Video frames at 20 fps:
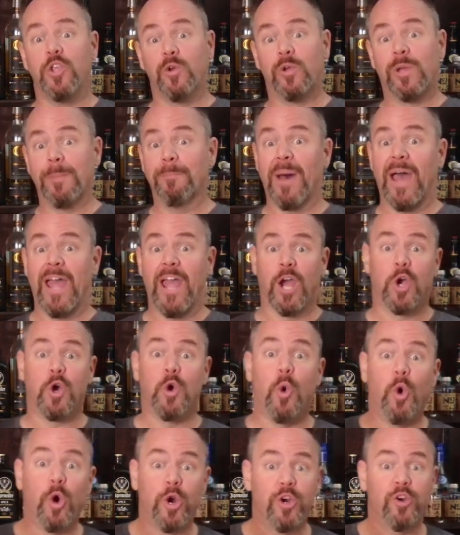You can buy a
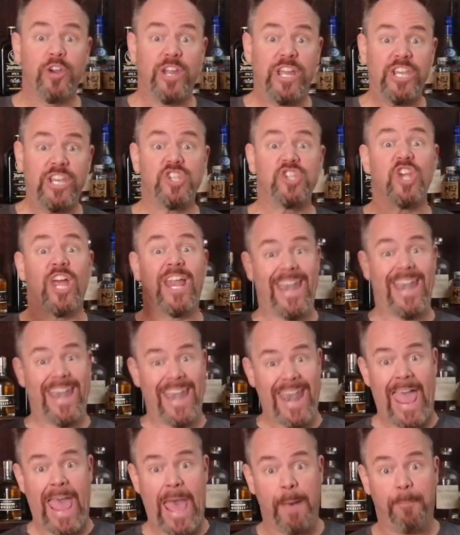1/4 inch
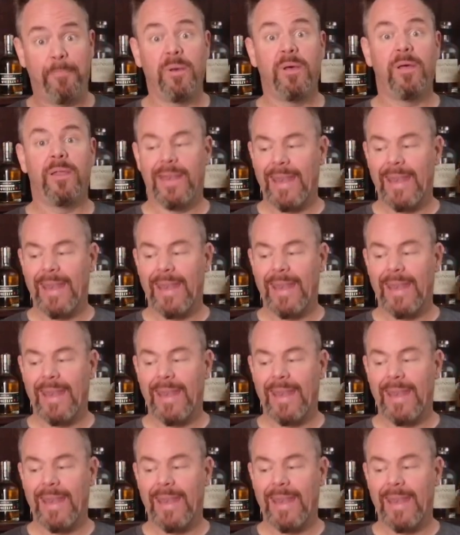nap.